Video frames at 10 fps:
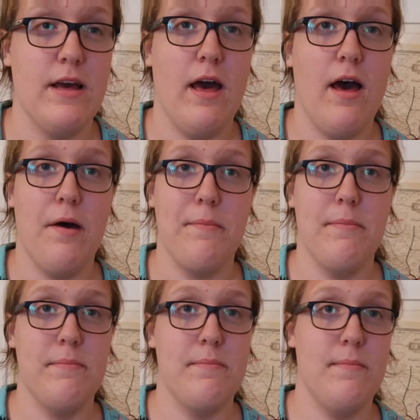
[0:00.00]

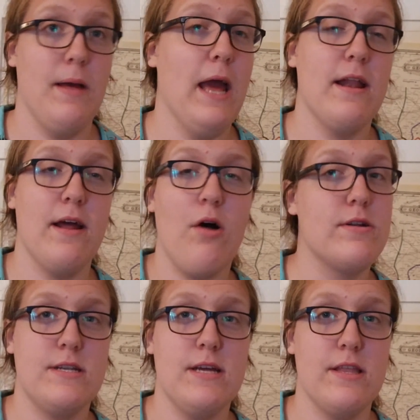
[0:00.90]
And
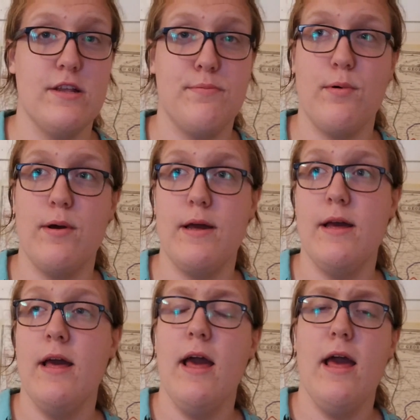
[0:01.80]
honestly, at this point,
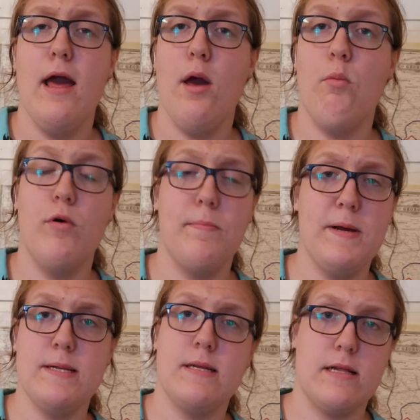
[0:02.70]
we're
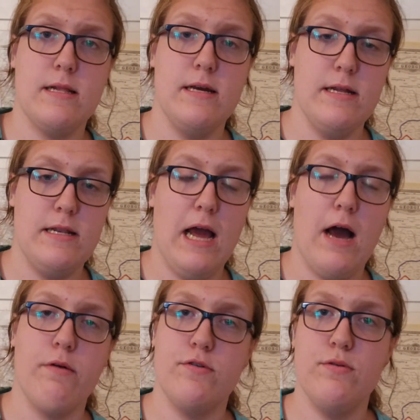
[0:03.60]
basically
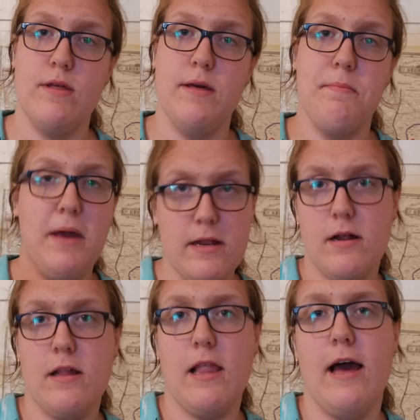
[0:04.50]
down to the main
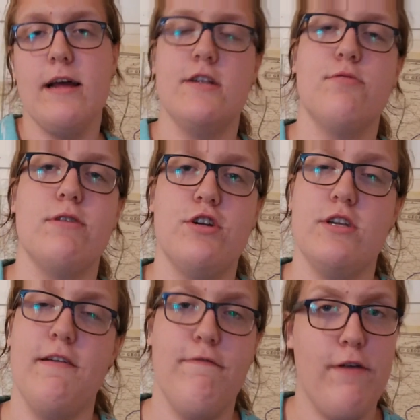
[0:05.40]
alliance, which is
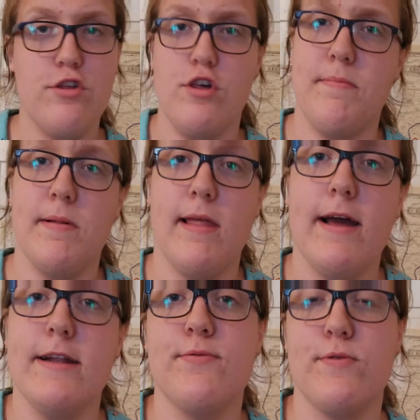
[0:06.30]
the Friendship
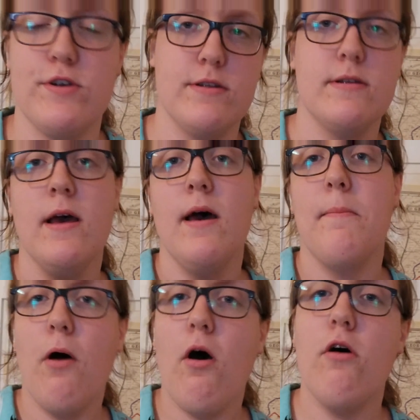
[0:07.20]
Alliance, which is
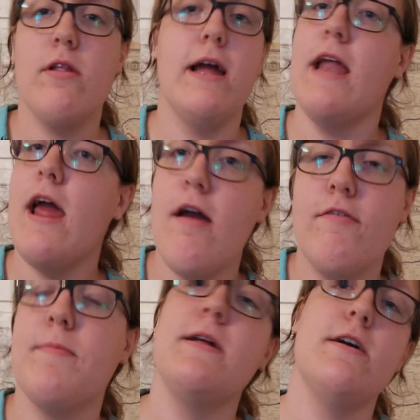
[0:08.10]
Paul and
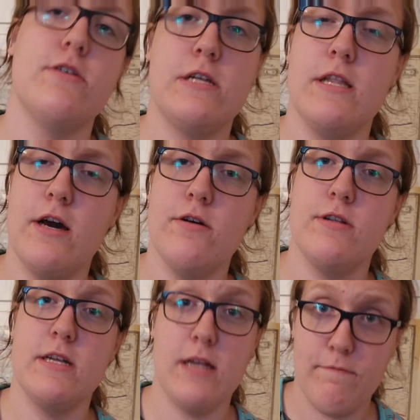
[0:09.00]
everybody else in the house
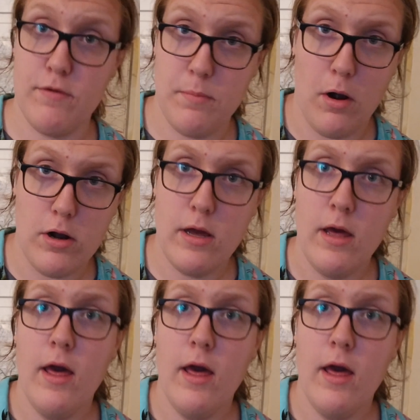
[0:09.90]
except for Mark.